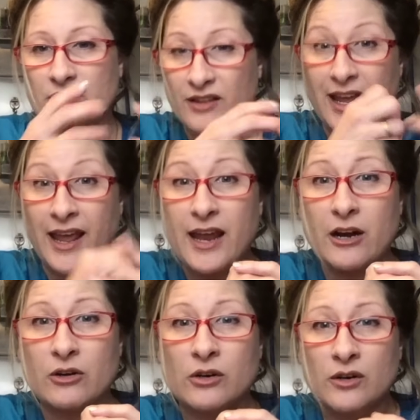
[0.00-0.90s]
the
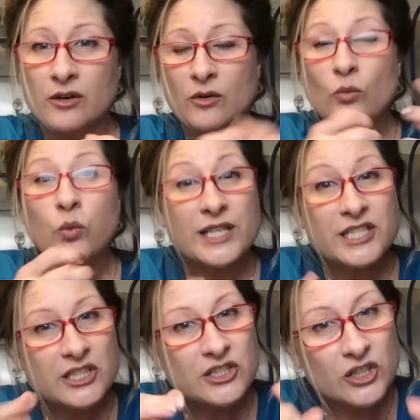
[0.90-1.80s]
hair,
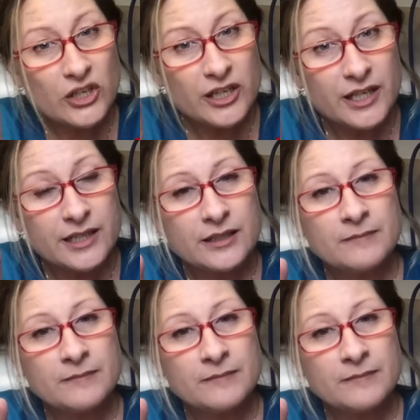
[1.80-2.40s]
which is good.